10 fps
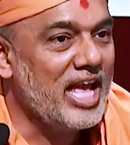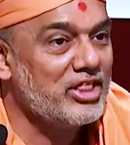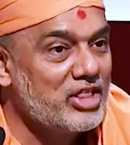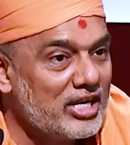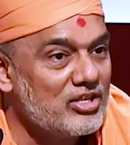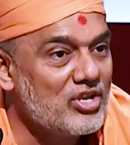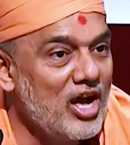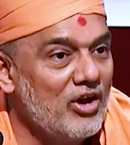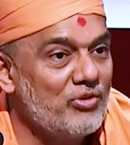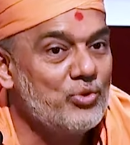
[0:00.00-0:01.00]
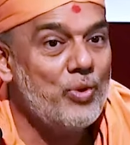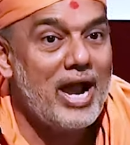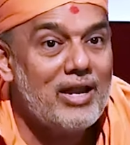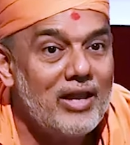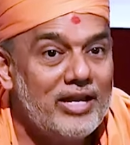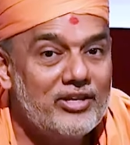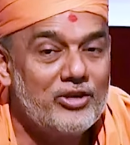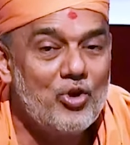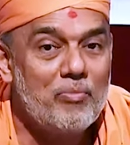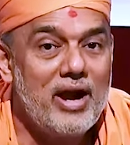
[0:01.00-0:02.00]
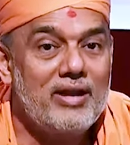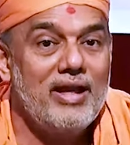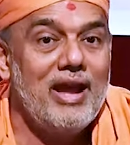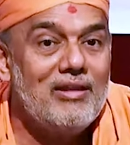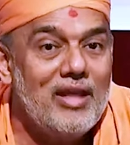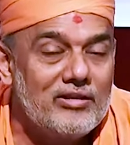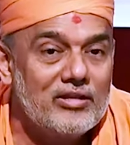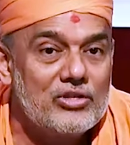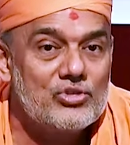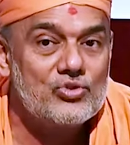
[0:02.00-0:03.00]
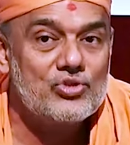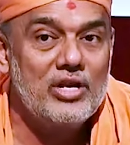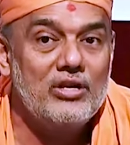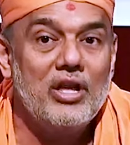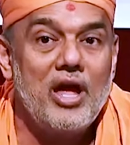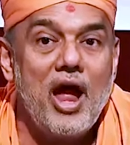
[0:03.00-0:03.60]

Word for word: and that is how you enlighten your mind, enlighten the society,